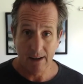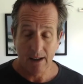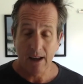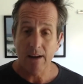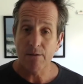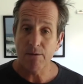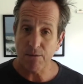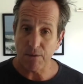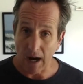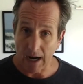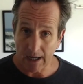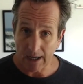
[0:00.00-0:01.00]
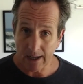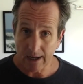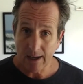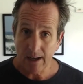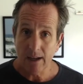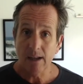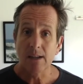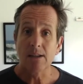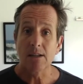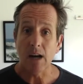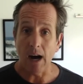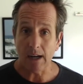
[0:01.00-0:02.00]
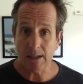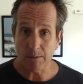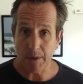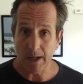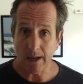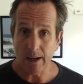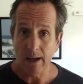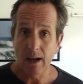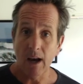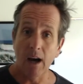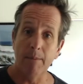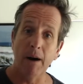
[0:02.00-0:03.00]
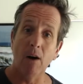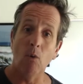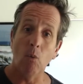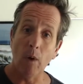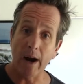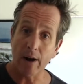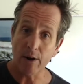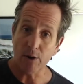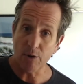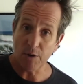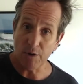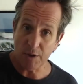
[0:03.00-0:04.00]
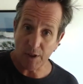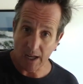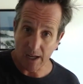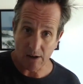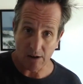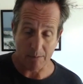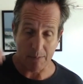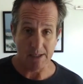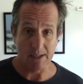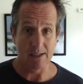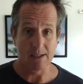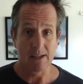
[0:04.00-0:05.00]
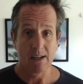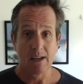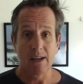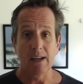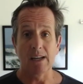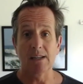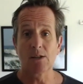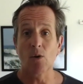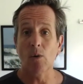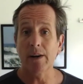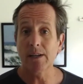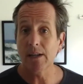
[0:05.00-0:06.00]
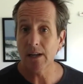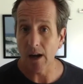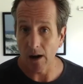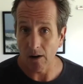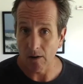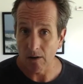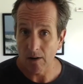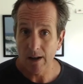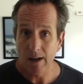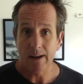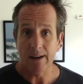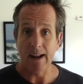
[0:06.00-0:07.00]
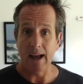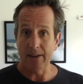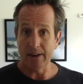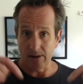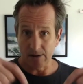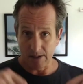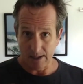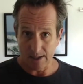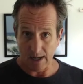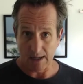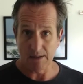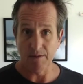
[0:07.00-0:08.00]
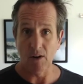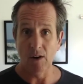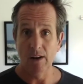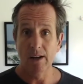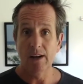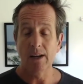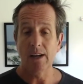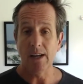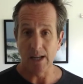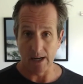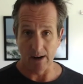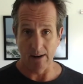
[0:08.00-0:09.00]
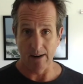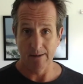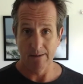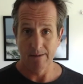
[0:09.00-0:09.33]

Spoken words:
Finally, talk to me about where you think your business is going to go now that you're successful here.